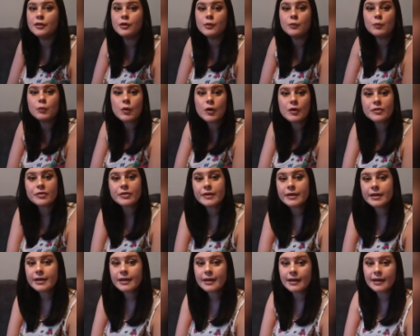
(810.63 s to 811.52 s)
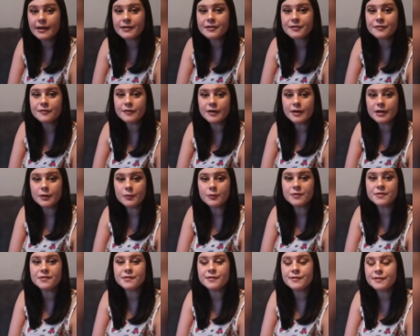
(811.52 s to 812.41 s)
the one thing he asked for
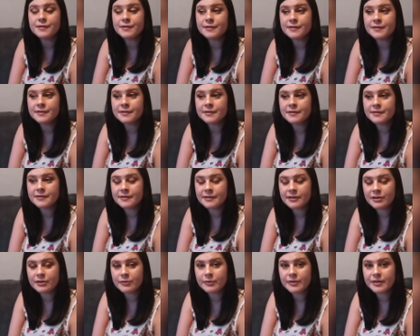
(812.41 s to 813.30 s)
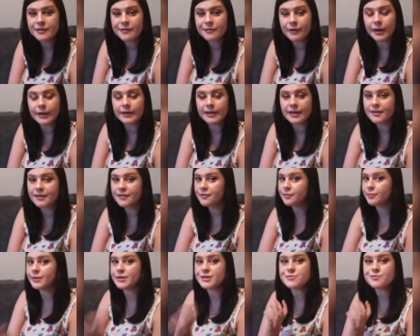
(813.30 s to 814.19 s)
was dinner with his
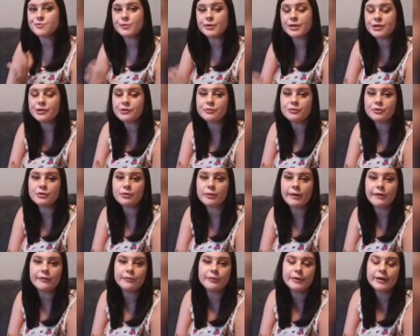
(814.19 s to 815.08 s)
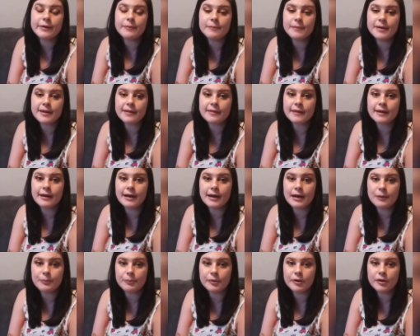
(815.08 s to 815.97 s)
granddad's, which we don't know if we can make that
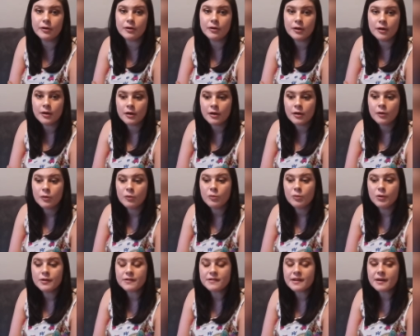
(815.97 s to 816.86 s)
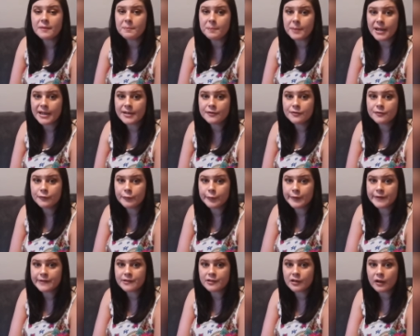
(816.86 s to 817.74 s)
happen, was a bed
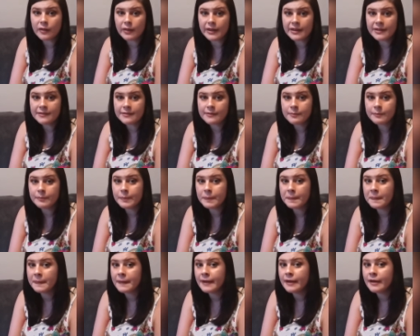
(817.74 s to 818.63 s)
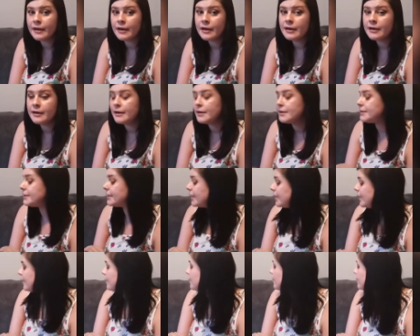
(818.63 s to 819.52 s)
for his dollies.
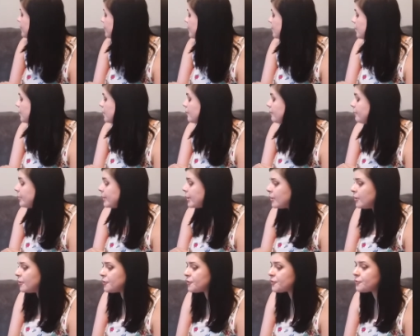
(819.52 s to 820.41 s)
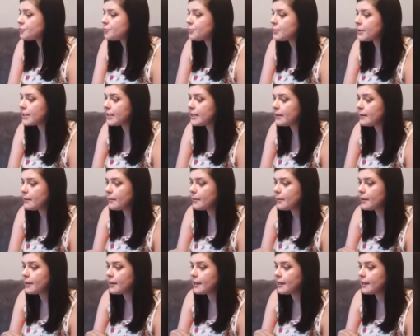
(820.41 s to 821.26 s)
Now, because we